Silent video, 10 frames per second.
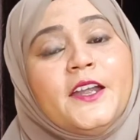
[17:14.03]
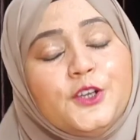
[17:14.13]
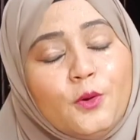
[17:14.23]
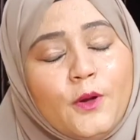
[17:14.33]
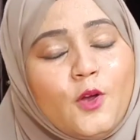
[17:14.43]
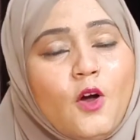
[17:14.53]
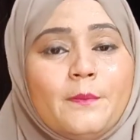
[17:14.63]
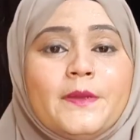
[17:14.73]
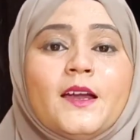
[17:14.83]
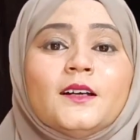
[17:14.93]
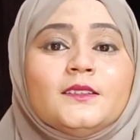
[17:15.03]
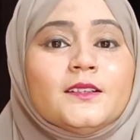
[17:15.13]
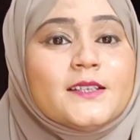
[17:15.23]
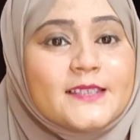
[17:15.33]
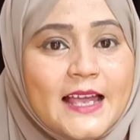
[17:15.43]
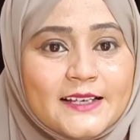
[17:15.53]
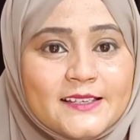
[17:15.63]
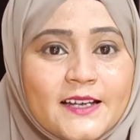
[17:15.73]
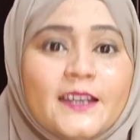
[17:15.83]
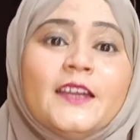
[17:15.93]
Don't copy others'
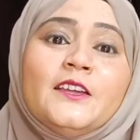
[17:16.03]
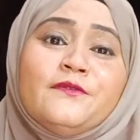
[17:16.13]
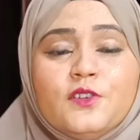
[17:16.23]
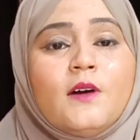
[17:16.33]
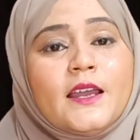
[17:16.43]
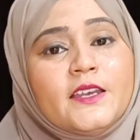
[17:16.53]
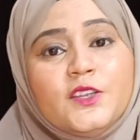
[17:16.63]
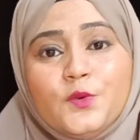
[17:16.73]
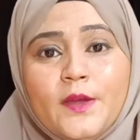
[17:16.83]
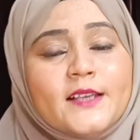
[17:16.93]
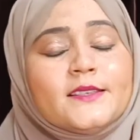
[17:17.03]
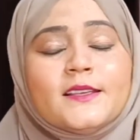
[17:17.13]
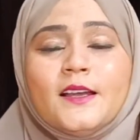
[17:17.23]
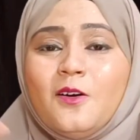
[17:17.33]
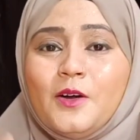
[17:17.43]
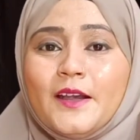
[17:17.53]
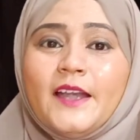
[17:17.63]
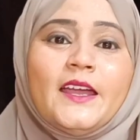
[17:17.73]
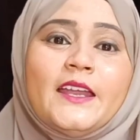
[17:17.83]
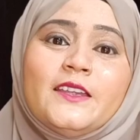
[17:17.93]
accent. If you are in US,
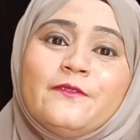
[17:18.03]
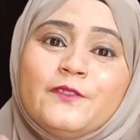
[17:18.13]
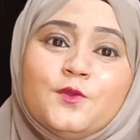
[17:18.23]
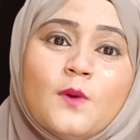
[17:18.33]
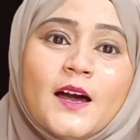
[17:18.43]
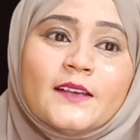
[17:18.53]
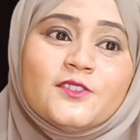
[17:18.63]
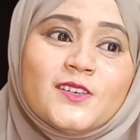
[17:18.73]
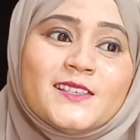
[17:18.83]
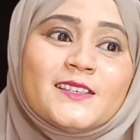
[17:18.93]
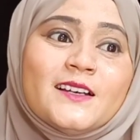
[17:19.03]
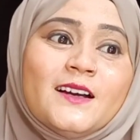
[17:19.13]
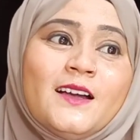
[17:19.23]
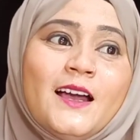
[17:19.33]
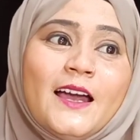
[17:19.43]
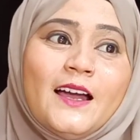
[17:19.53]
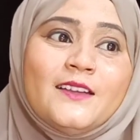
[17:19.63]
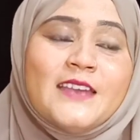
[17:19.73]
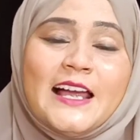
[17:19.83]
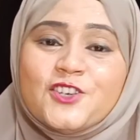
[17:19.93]
alright, and if you are just
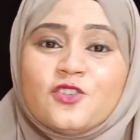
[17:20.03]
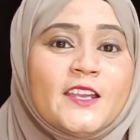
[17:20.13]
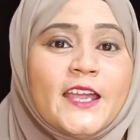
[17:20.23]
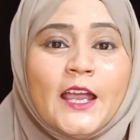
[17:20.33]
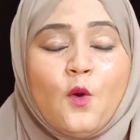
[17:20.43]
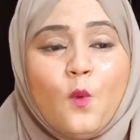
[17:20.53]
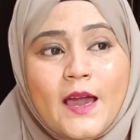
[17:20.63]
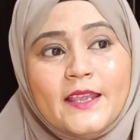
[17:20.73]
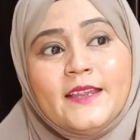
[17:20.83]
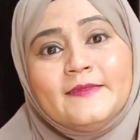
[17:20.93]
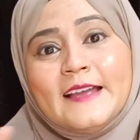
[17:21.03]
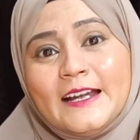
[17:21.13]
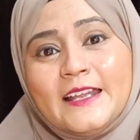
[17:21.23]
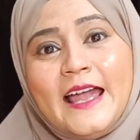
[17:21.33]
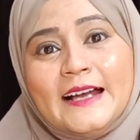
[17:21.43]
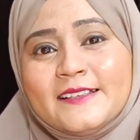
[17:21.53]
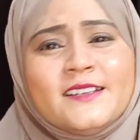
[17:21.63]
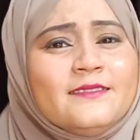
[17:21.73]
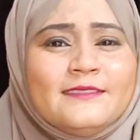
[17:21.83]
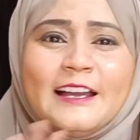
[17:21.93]
naturally acquiring that
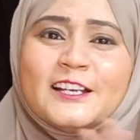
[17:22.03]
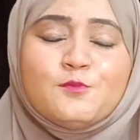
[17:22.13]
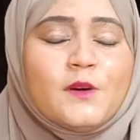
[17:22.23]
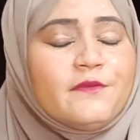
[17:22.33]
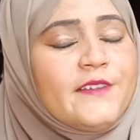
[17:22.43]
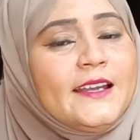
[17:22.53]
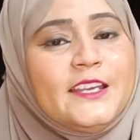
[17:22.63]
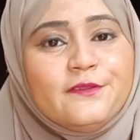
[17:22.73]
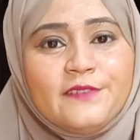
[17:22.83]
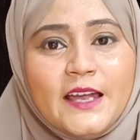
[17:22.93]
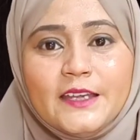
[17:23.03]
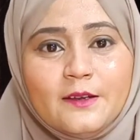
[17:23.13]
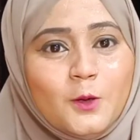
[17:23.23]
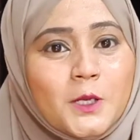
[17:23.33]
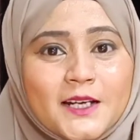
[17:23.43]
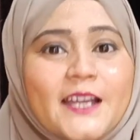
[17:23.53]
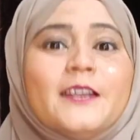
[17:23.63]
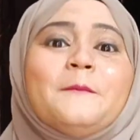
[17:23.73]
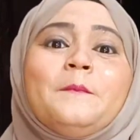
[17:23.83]
accent, that's perfectly fine. Alright.